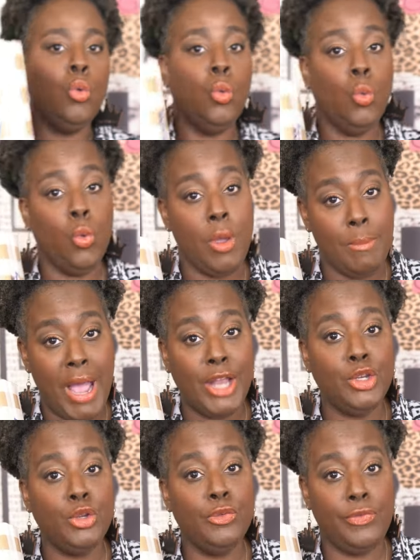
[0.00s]
with my
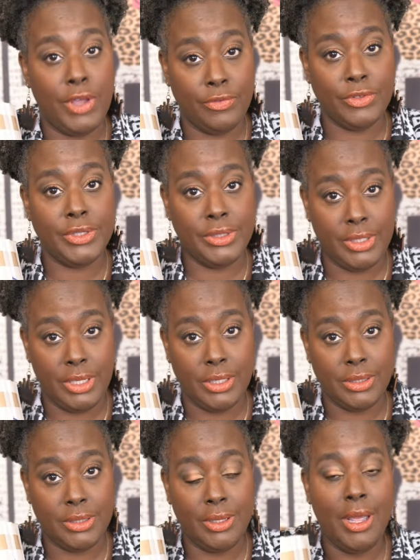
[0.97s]
new favorite
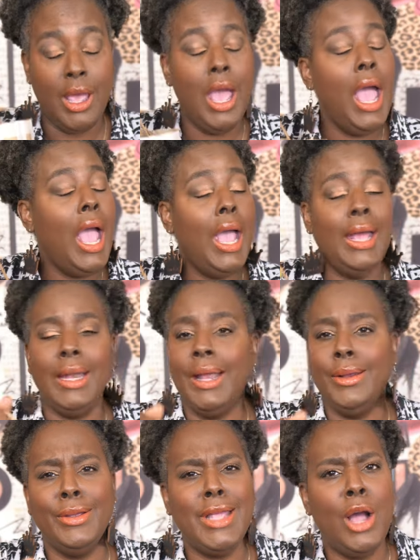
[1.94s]
scent. And I
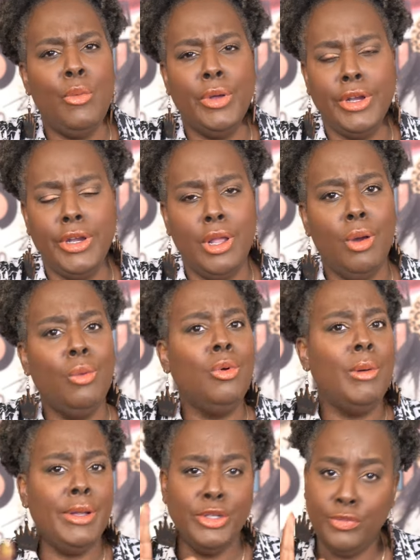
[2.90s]
know y'all want to know
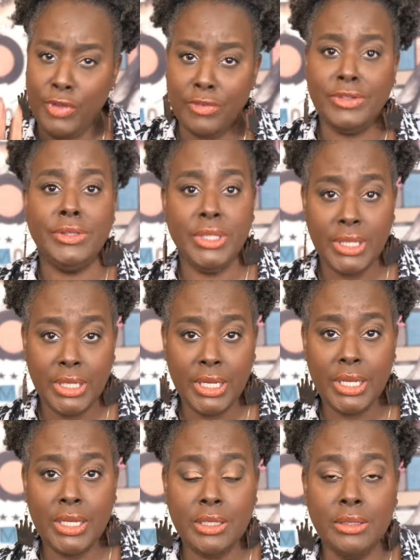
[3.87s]
what a new favorite scent
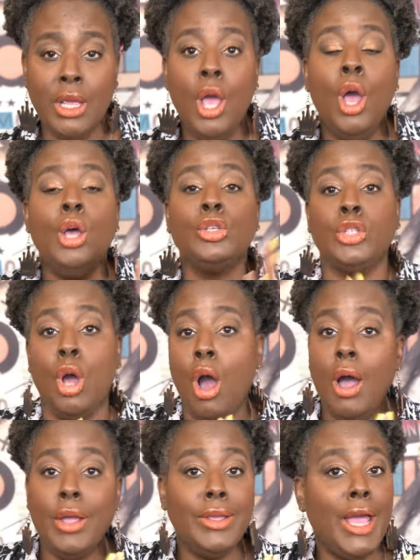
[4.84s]
is. So
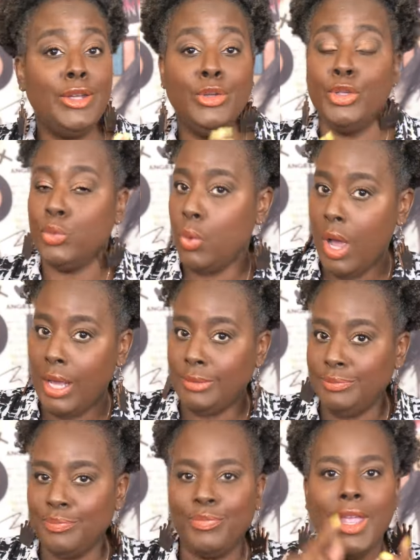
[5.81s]
all you got to do is what?
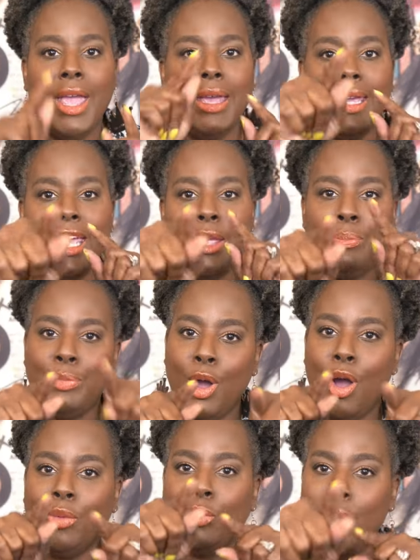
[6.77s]
Keep
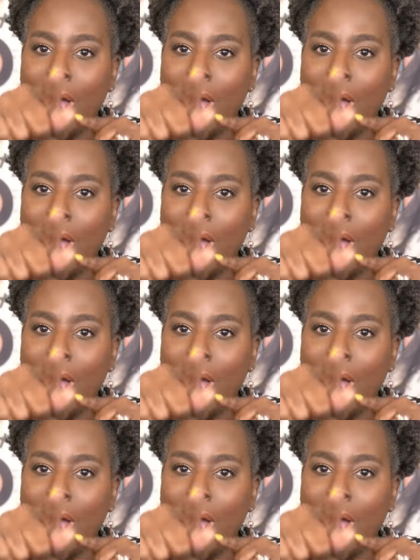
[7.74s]
on